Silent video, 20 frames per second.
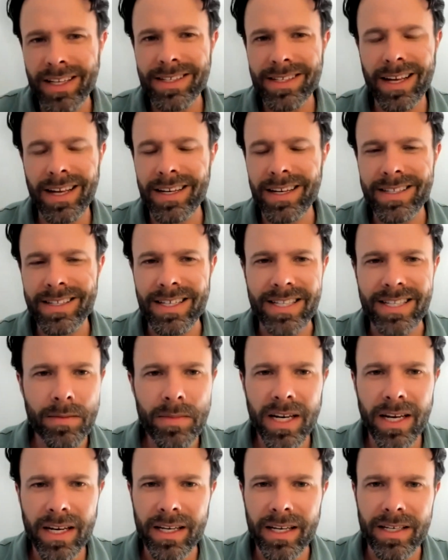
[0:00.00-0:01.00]
and that's not as
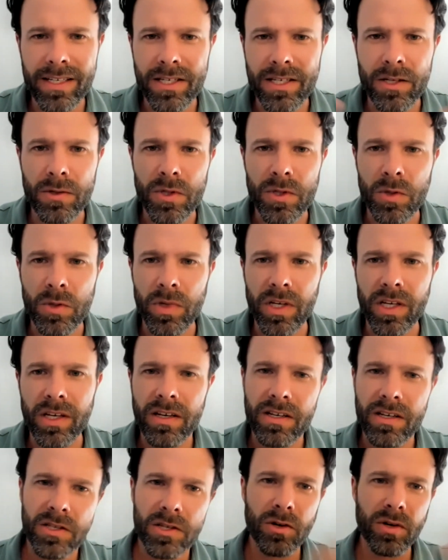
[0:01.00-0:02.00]
intimidating as it used to be
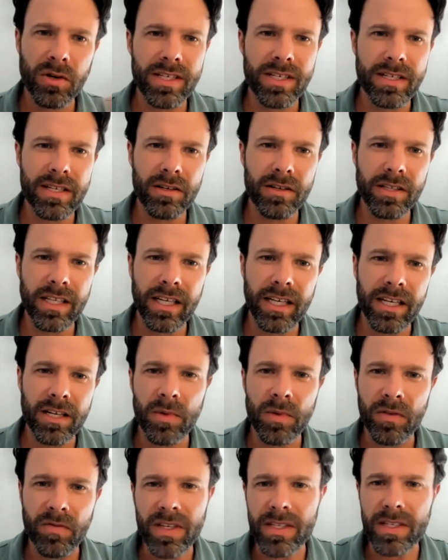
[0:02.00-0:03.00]
because you don't necessarily need to
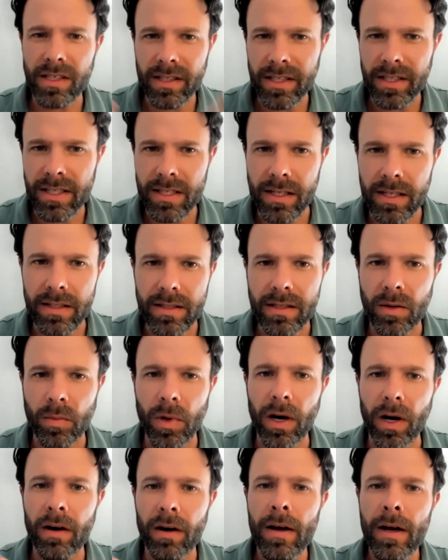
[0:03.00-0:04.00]
be physically sitting
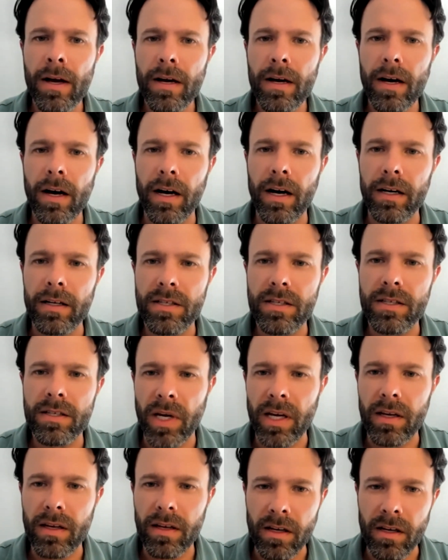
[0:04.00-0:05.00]
somewhere to
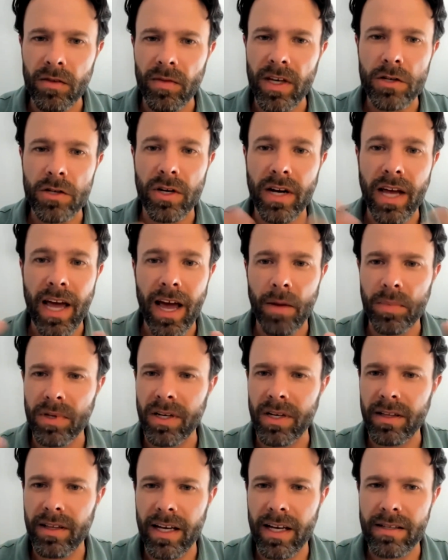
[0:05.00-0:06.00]
make innovation
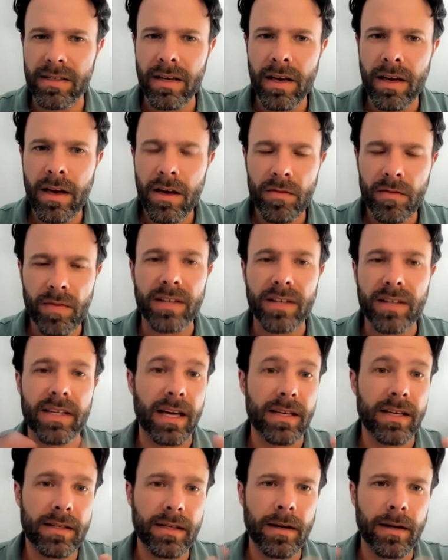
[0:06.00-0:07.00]
happen. And that's
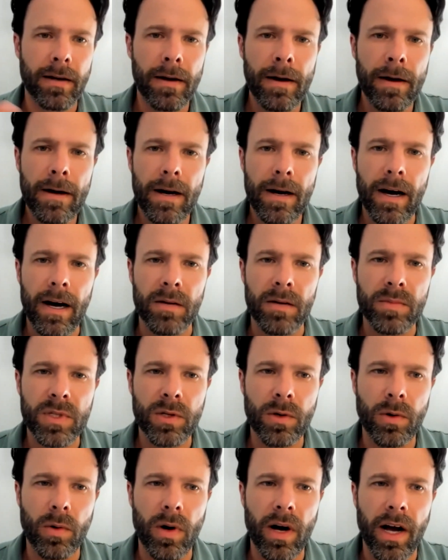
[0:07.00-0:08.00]
fantastic.
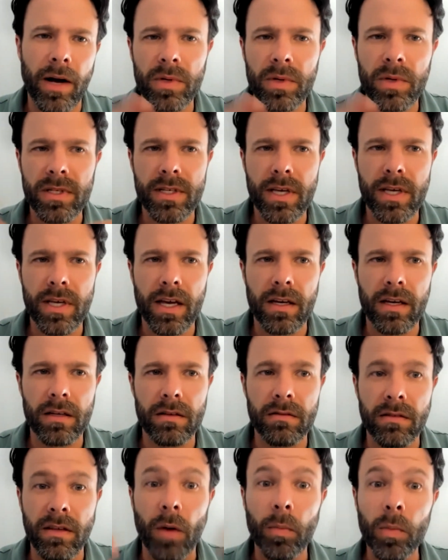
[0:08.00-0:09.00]
So I would
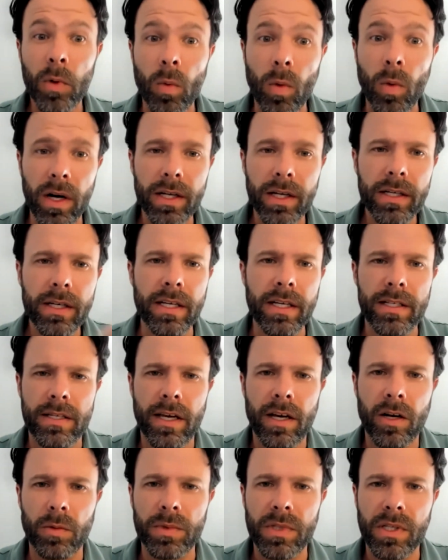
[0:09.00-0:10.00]
say, number one, it's
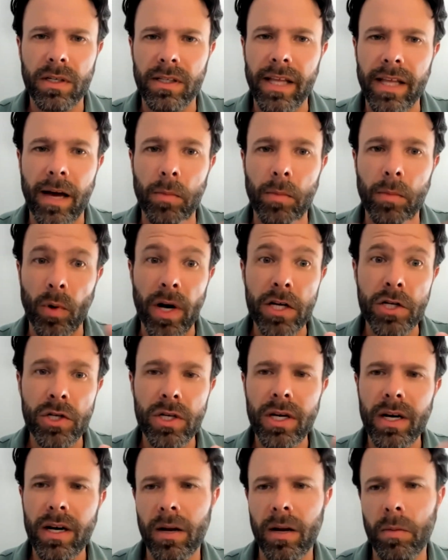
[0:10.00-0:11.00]
helped
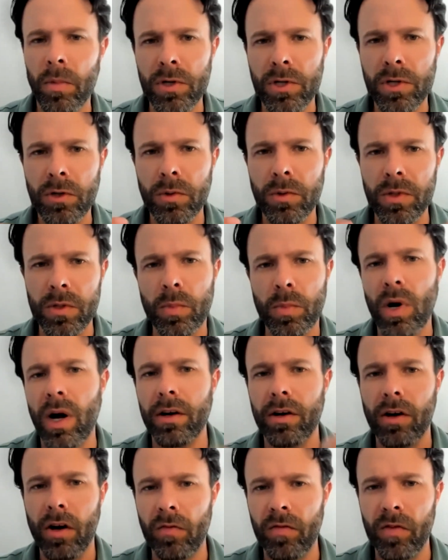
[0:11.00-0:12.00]
collaboration. And number two, it's
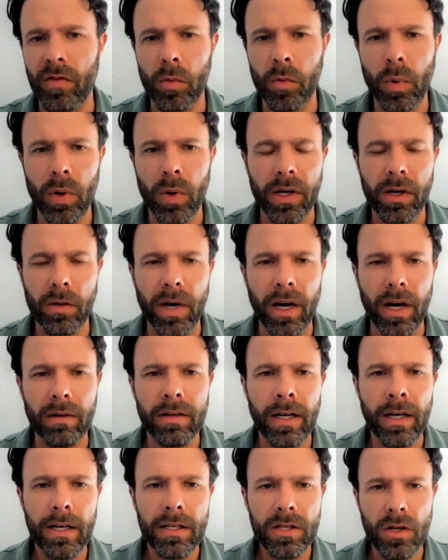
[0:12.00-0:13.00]
broadened our viewpoint
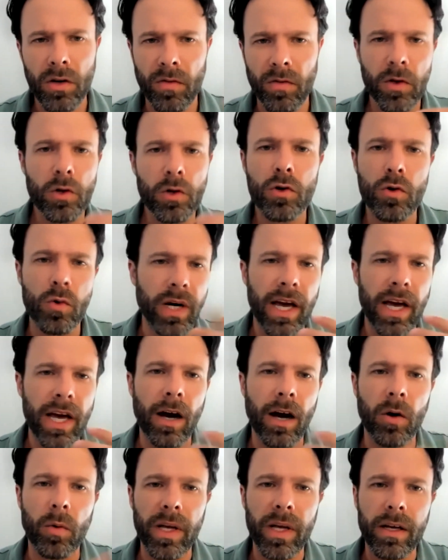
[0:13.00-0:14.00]
about sort of who and
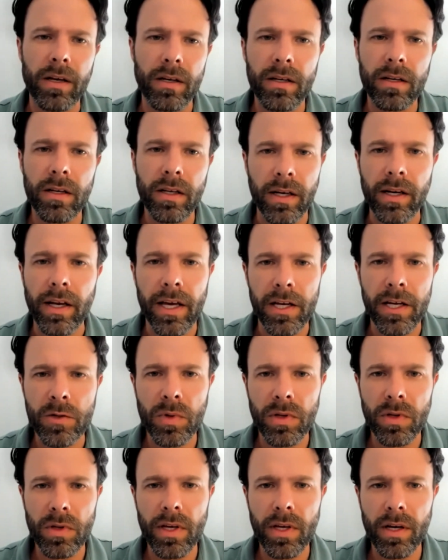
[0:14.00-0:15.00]
how we can engage
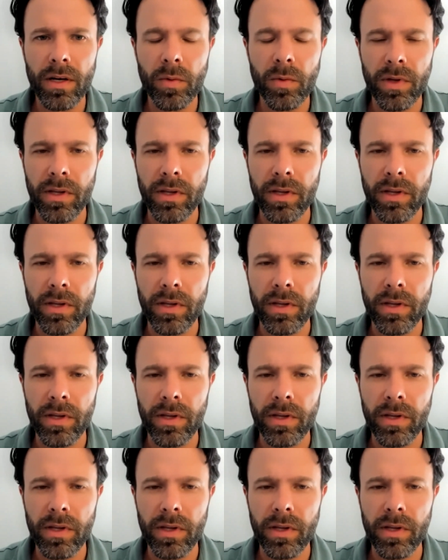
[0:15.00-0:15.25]
with